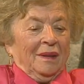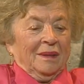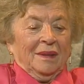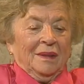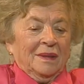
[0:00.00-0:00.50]

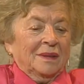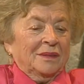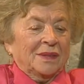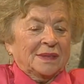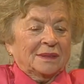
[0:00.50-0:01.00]
uh,
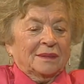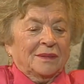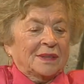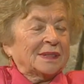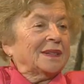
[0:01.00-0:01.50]
it was,
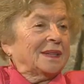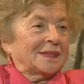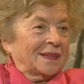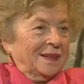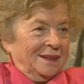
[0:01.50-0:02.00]
wasn't
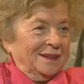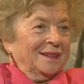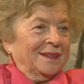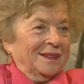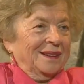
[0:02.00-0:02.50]
easy
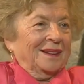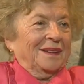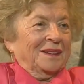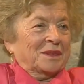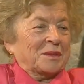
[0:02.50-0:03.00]

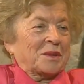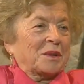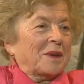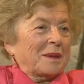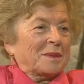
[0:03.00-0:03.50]
to
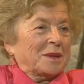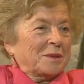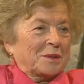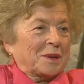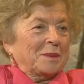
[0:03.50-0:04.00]
grow up in
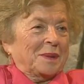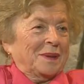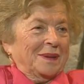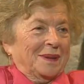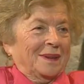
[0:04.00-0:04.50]
Europe.
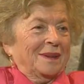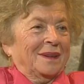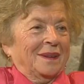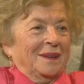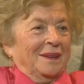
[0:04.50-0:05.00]

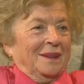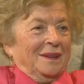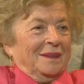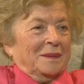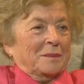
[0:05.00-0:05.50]

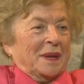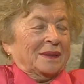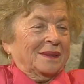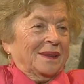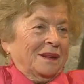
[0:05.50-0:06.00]
But
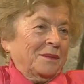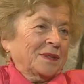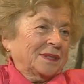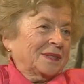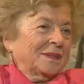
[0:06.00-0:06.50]
there
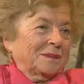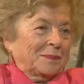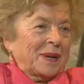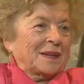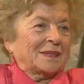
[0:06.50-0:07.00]
was
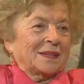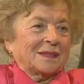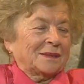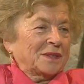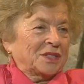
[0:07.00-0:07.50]

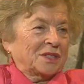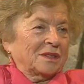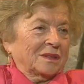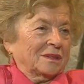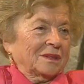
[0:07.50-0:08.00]
places
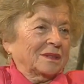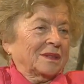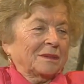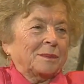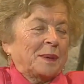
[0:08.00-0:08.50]
which
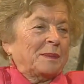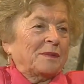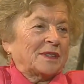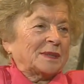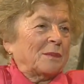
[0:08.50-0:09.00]
the people
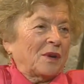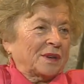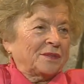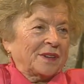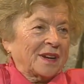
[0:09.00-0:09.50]
was
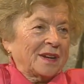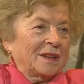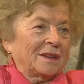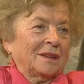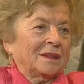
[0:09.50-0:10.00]
more
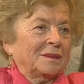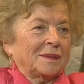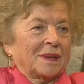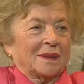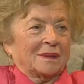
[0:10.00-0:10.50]
free,
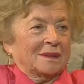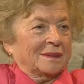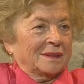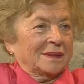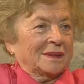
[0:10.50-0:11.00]
the
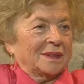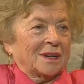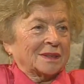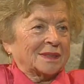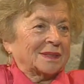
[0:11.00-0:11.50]

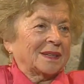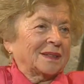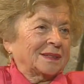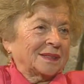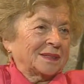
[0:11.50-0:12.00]

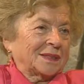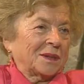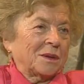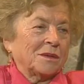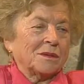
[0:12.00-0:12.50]
youngsters and
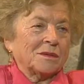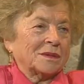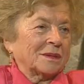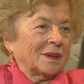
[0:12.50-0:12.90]
so.